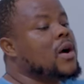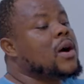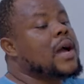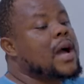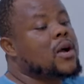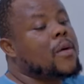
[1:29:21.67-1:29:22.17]

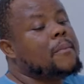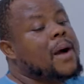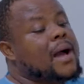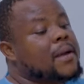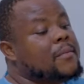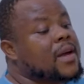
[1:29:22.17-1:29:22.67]
Oga, come
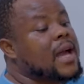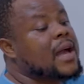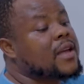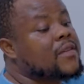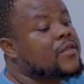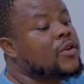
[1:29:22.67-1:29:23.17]
back. Make
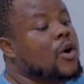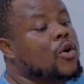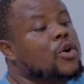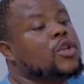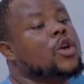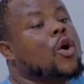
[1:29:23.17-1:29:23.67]
I give you your
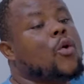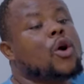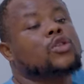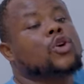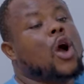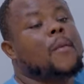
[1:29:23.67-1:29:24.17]
own
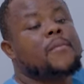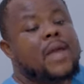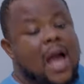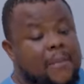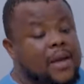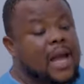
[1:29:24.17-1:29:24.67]
word. Come
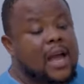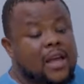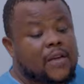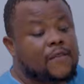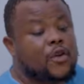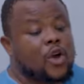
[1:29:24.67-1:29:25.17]
here. Make I
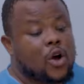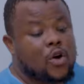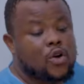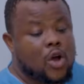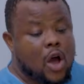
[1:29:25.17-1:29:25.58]
give you your own